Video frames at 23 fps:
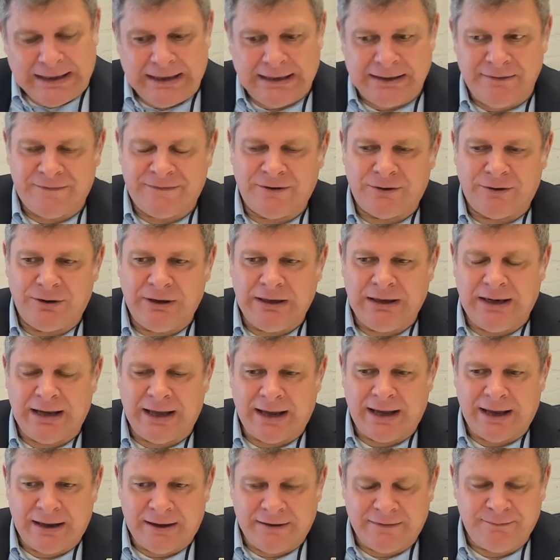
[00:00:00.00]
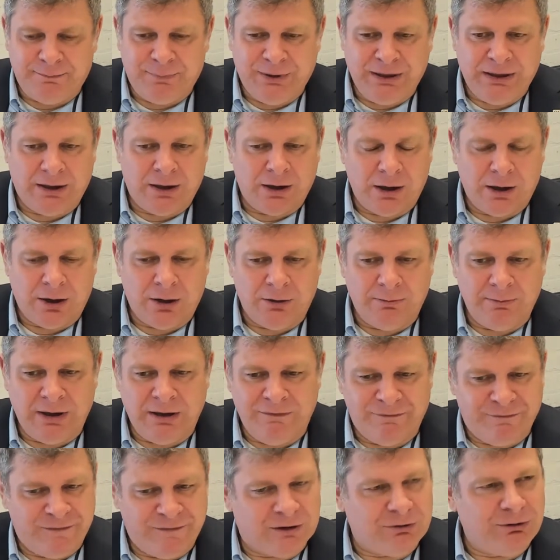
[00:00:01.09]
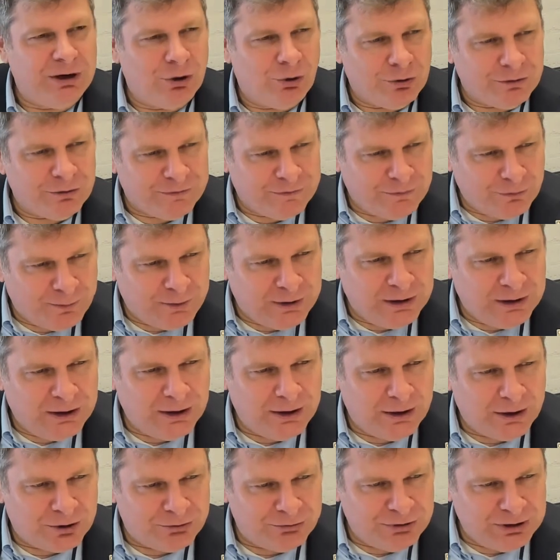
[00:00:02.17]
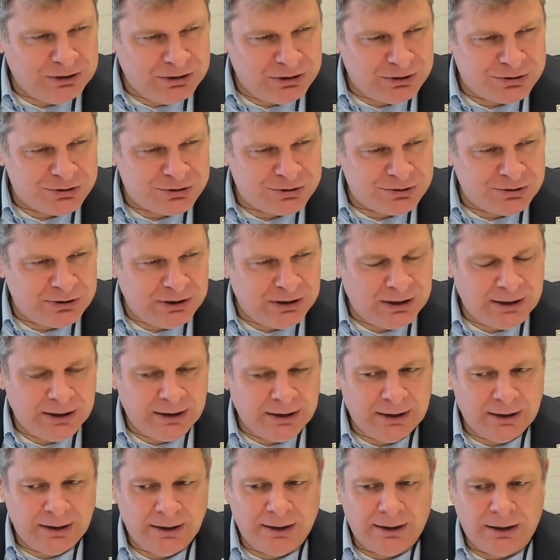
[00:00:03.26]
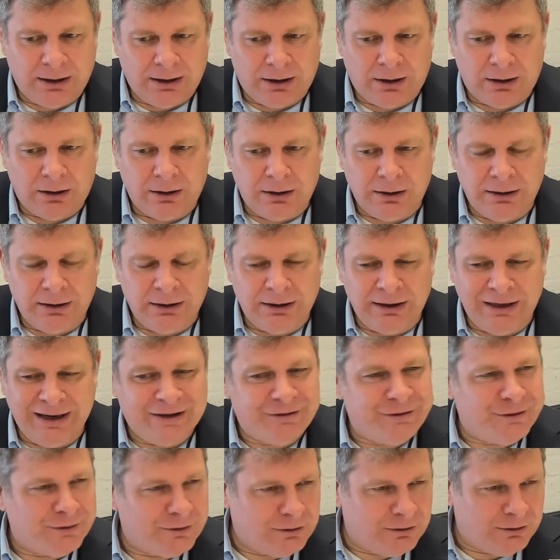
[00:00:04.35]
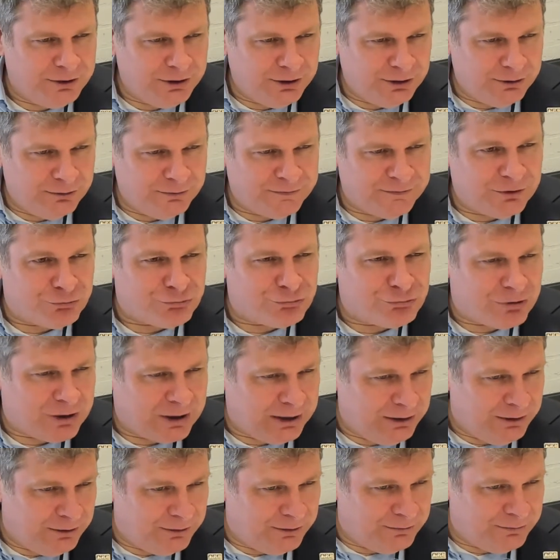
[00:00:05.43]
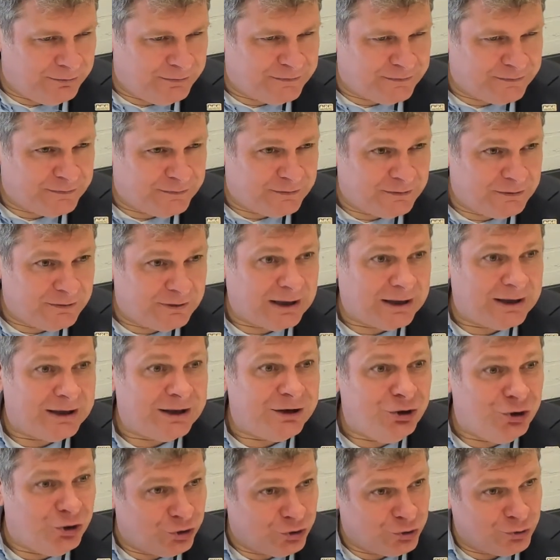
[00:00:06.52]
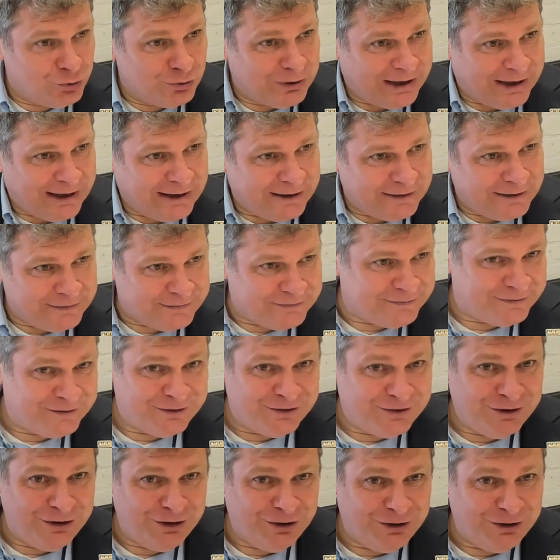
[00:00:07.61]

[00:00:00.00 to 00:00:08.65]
And so it has become a very hot topic in our industry on the ethical use, the right use, that you as